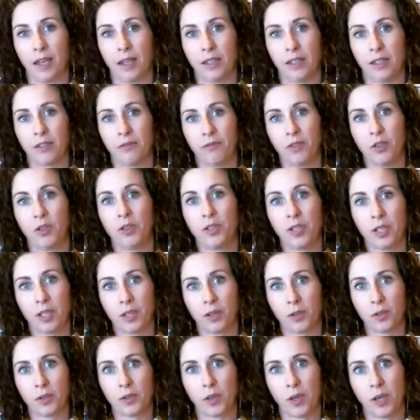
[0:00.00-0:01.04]
Diffusing
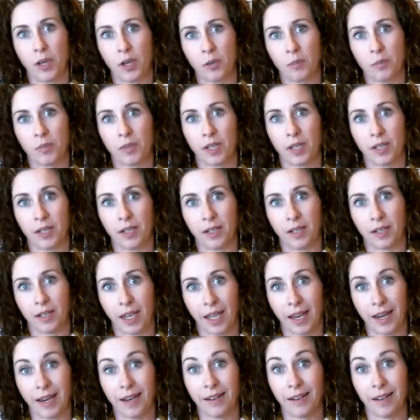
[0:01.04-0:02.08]
it also
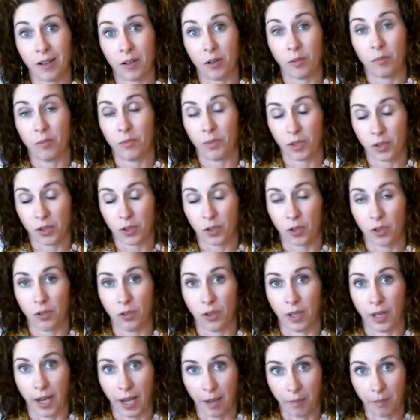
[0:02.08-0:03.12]
can help
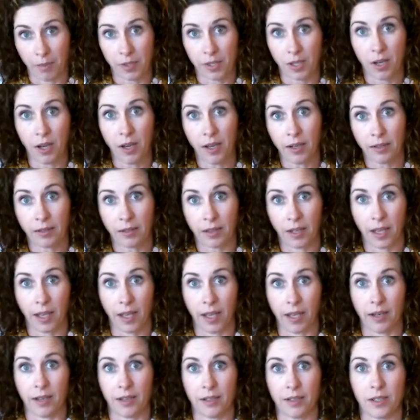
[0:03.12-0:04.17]
control an appetite
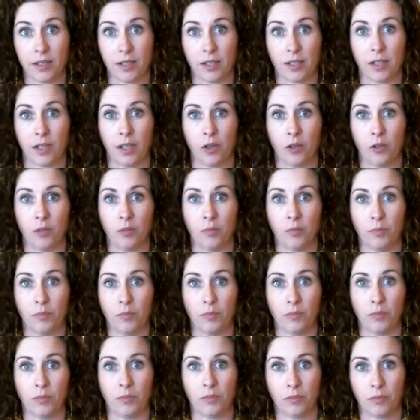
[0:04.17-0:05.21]
and help
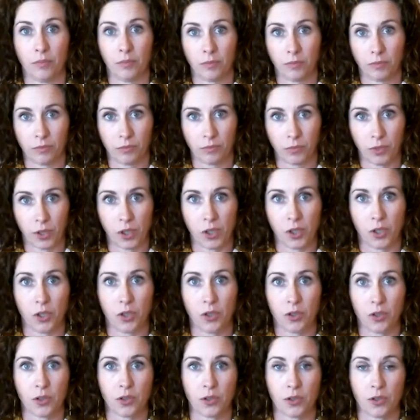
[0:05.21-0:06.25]

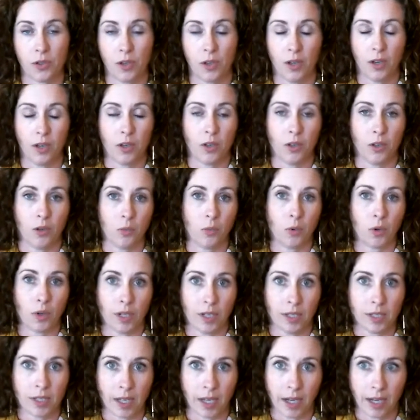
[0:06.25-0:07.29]
reduce you
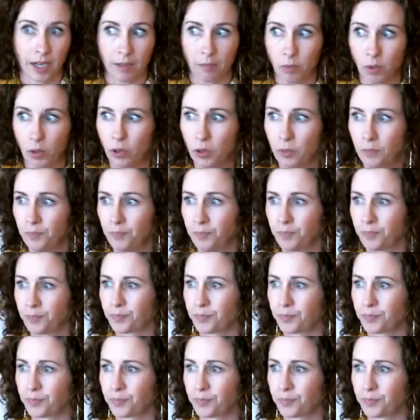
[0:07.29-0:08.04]
wanting to eat more.